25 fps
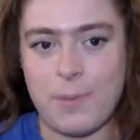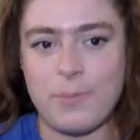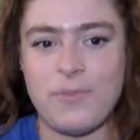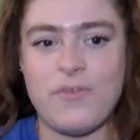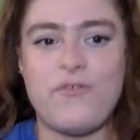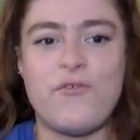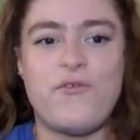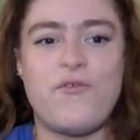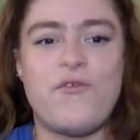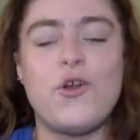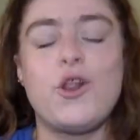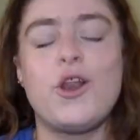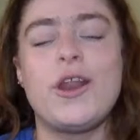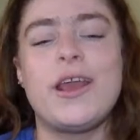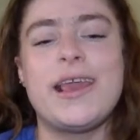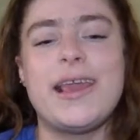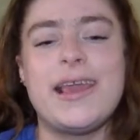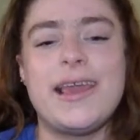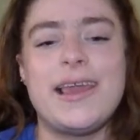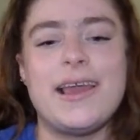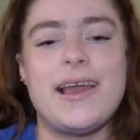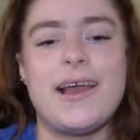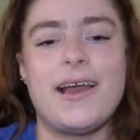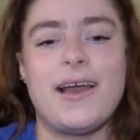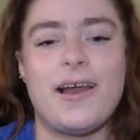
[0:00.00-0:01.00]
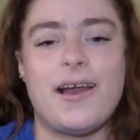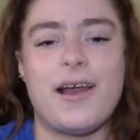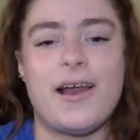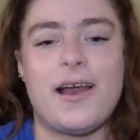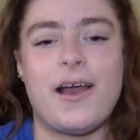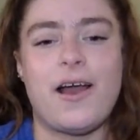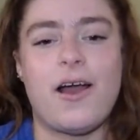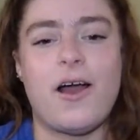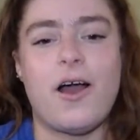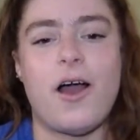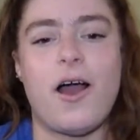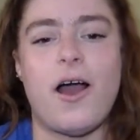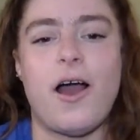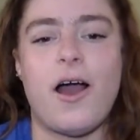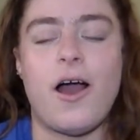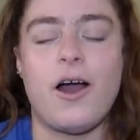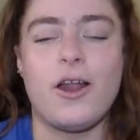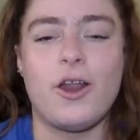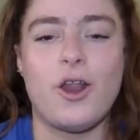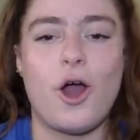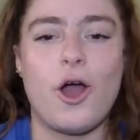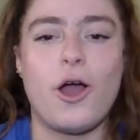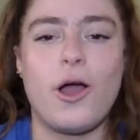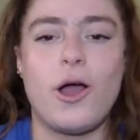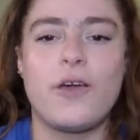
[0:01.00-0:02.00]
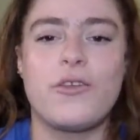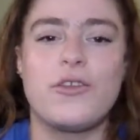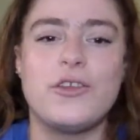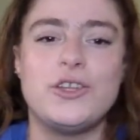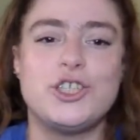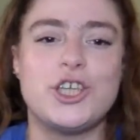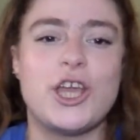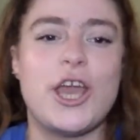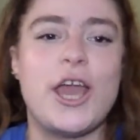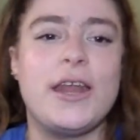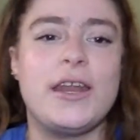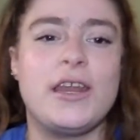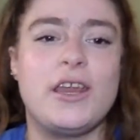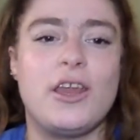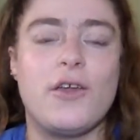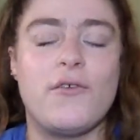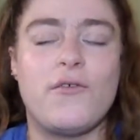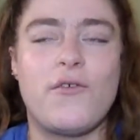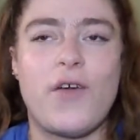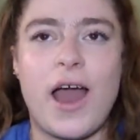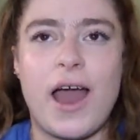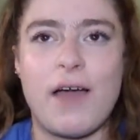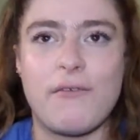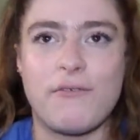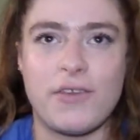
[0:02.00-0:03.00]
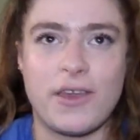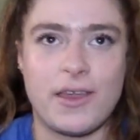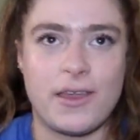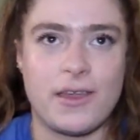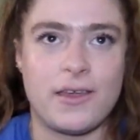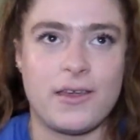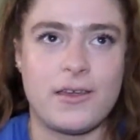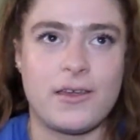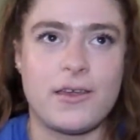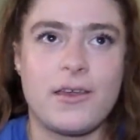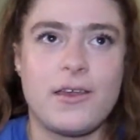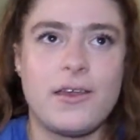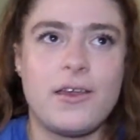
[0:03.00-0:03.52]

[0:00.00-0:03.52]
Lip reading: fully along the journey of having